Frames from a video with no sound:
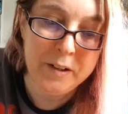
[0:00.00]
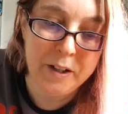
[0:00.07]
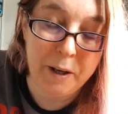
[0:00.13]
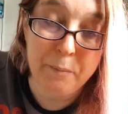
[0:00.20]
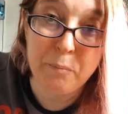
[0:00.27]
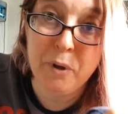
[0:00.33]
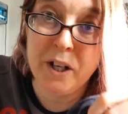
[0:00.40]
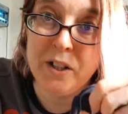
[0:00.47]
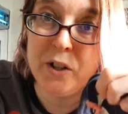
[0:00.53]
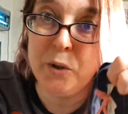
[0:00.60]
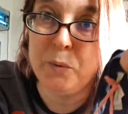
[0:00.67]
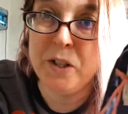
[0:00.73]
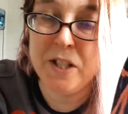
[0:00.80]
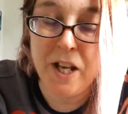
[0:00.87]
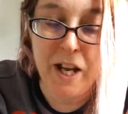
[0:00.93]
Yeah, brand new
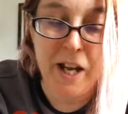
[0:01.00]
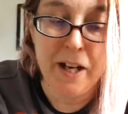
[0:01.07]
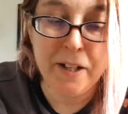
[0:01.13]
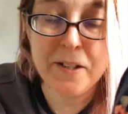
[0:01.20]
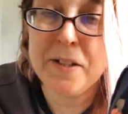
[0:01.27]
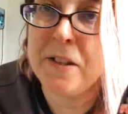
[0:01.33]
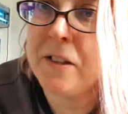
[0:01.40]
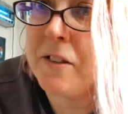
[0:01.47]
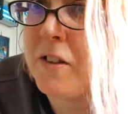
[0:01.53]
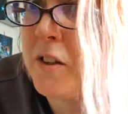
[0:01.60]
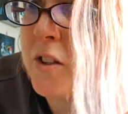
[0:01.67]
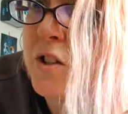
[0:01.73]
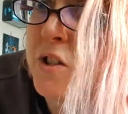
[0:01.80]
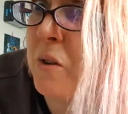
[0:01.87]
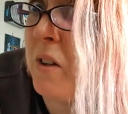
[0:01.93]
with tags.
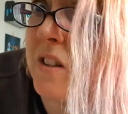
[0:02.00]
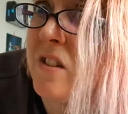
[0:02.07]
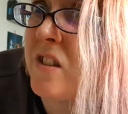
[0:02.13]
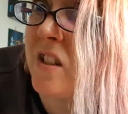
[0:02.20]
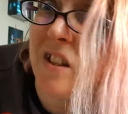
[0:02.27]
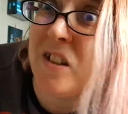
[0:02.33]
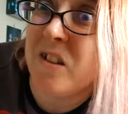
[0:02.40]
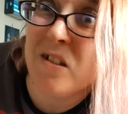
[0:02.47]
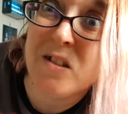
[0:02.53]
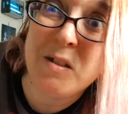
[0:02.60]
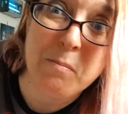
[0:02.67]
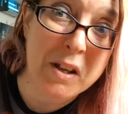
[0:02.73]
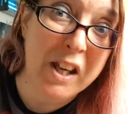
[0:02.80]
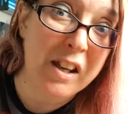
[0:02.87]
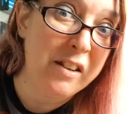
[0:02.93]
Do excuse
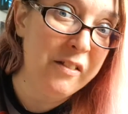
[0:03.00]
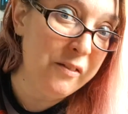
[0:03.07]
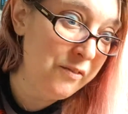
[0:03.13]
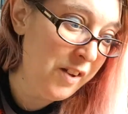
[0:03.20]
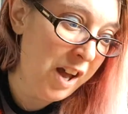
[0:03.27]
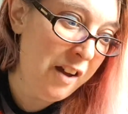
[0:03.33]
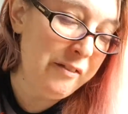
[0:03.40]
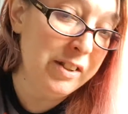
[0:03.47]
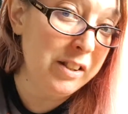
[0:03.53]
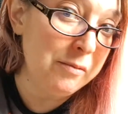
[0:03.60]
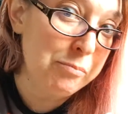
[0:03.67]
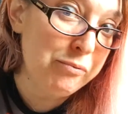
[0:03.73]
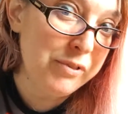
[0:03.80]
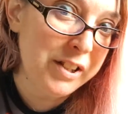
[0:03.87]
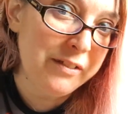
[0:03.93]
me for having a
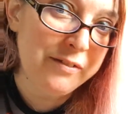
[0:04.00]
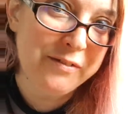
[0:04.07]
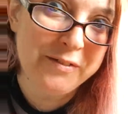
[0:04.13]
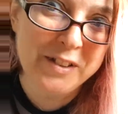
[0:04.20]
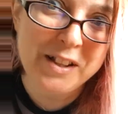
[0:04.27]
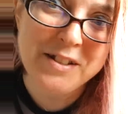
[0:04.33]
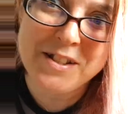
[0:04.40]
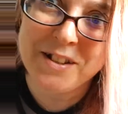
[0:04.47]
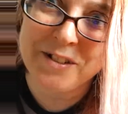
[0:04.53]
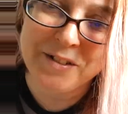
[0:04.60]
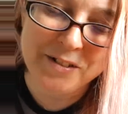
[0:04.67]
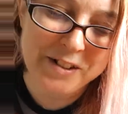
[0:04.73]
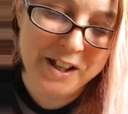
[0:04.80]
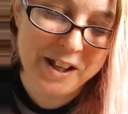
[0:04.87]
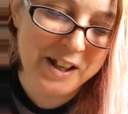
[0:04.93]
brief
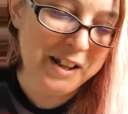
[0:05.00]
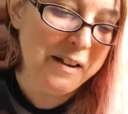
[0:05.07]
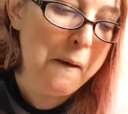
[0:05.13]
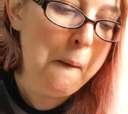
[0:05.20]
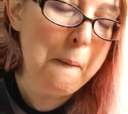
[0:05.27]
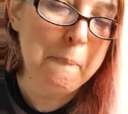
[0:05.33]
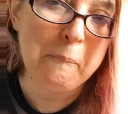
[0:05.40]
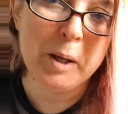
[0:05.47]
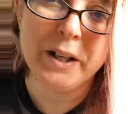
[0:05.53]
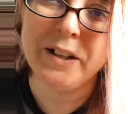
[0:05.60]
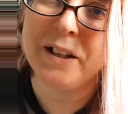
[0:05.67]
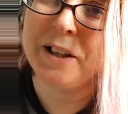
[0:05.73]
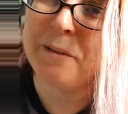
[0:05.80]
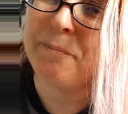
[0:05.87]
interlude there, but